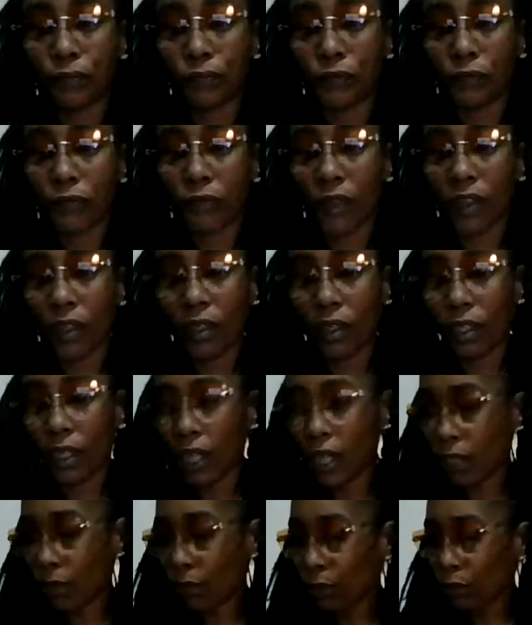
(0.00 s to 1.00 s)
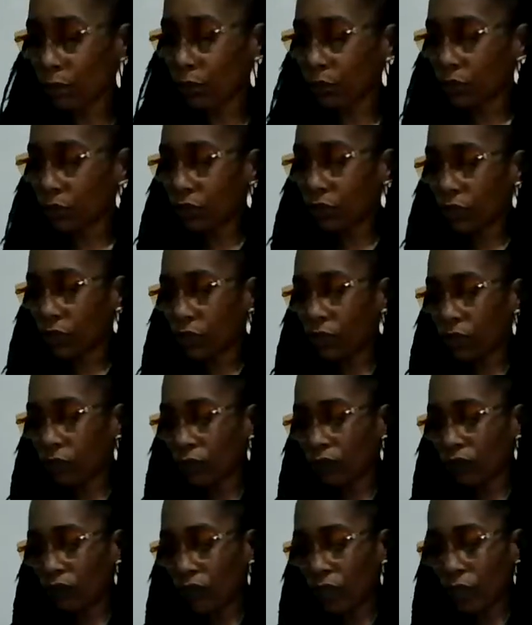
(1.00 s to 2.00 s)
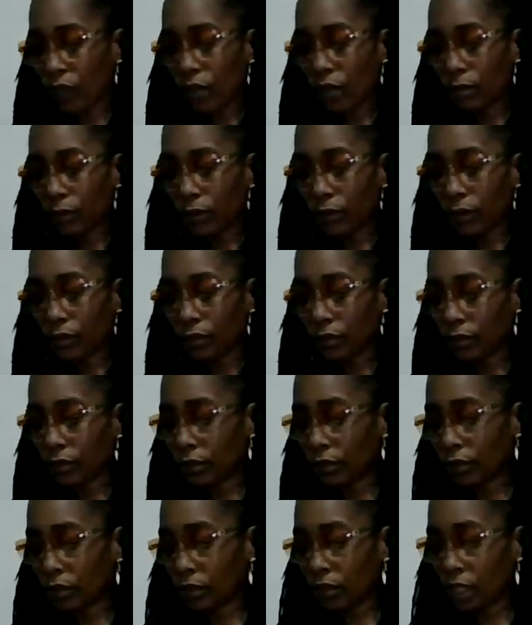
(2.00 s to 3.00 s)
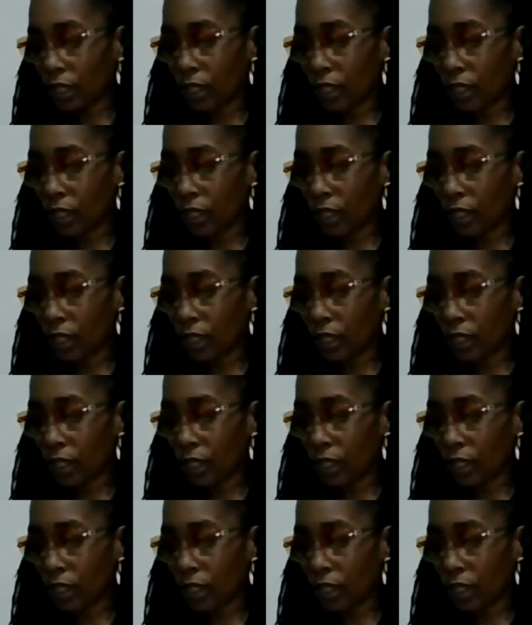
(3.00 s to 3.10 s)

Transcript: gambled with their family, their life.